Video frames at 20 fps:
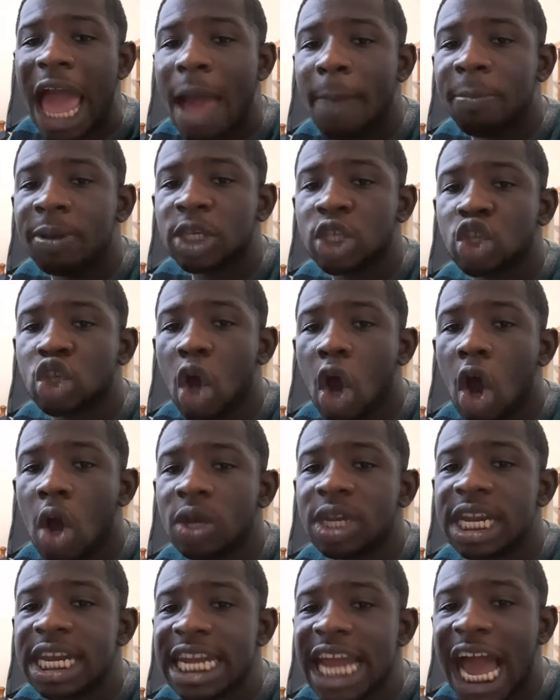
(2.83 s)

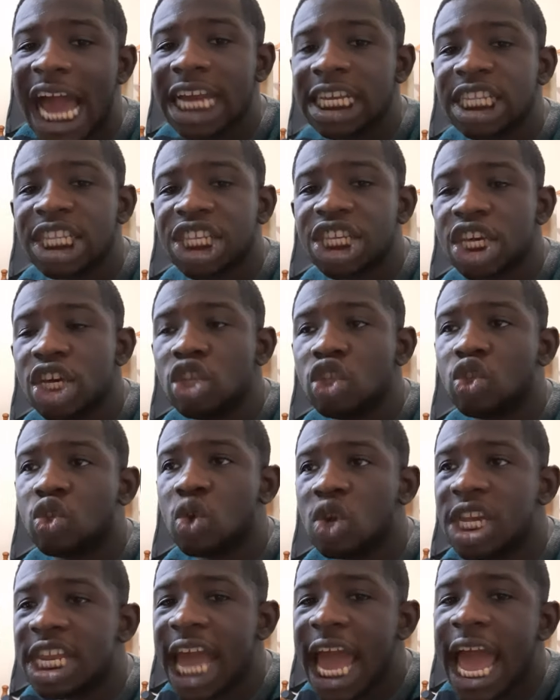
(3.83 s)
episode 19
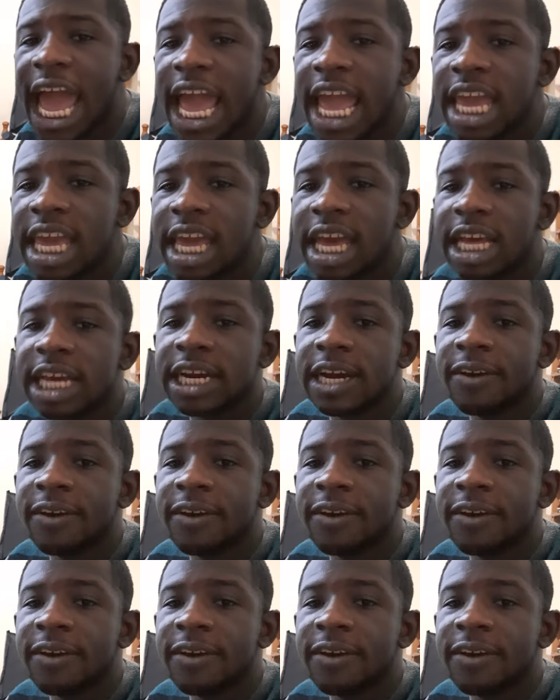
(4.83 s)
today,